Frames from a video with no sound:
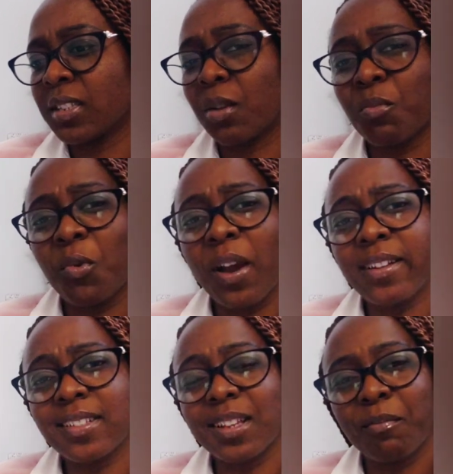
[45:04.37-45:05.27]
some
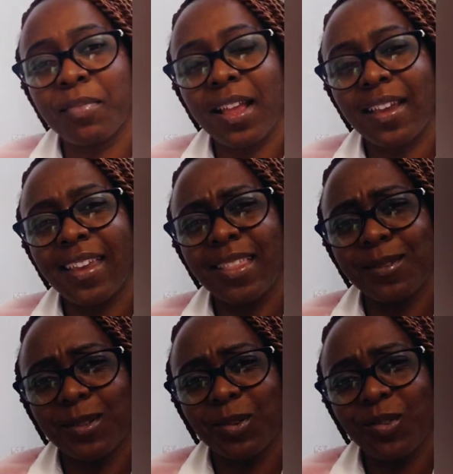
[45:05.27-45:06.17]
white, some black. Yeah,
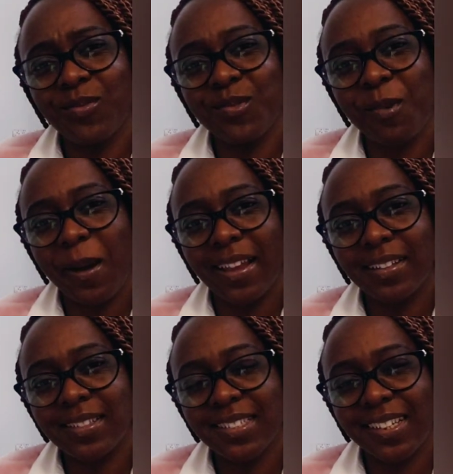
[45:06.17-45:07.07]
there's a lot of
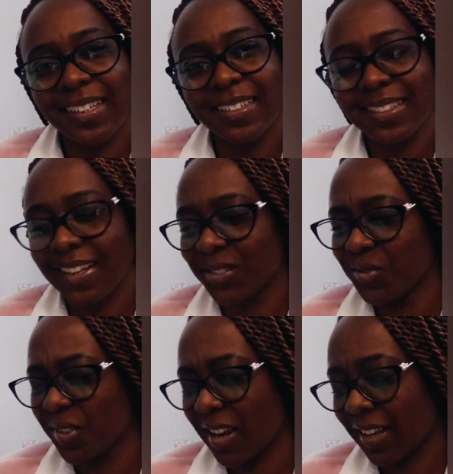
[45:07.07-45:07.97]
white and,
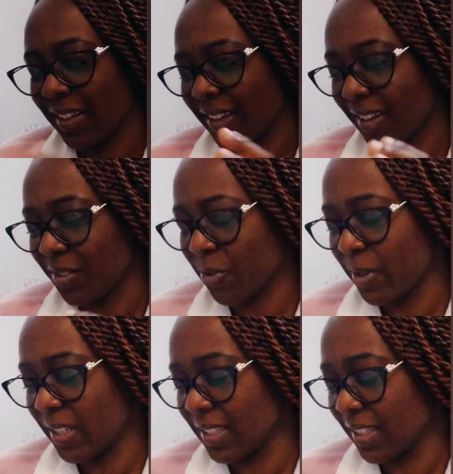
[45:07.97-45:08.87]
and like like
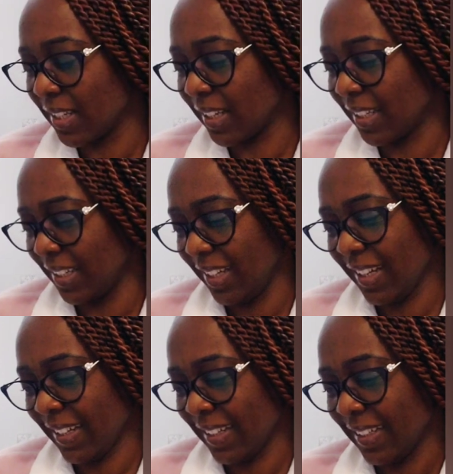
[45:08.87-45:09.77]
greens, and then
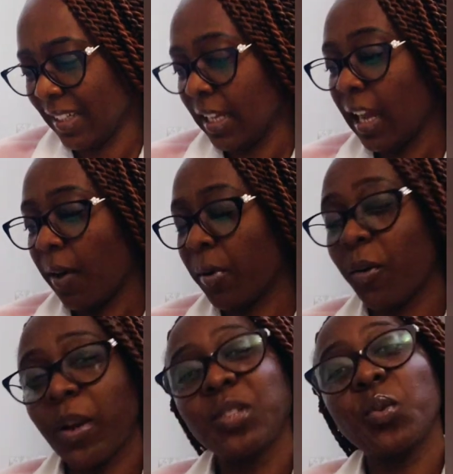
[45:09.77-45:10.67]
yeah. We're
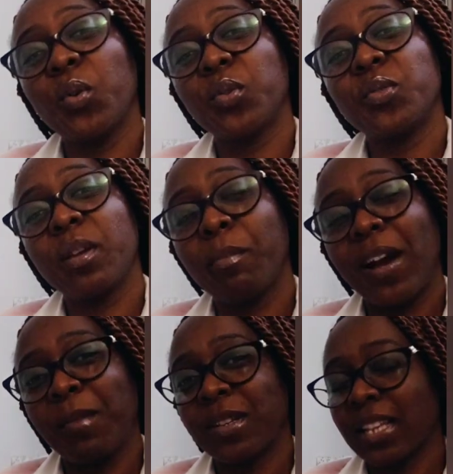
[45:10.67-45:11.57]
going to go to the
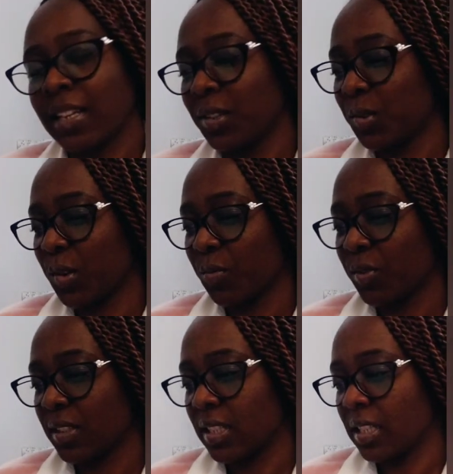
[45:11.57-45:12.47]
Bahamas. I need to tell
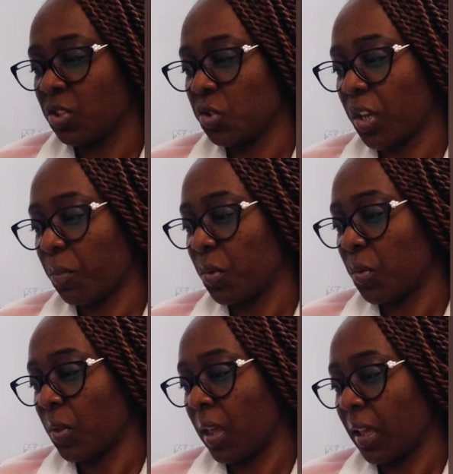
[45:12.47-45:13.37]
Moses, he needs to take me
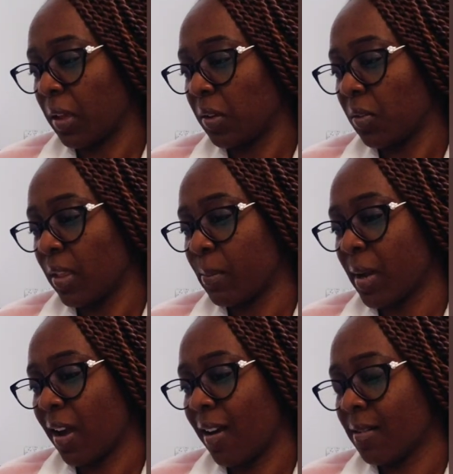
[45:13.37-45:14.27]
to the to the
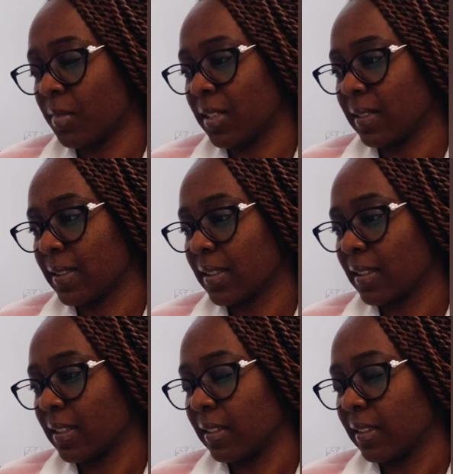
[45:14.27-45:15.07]
Bahamas.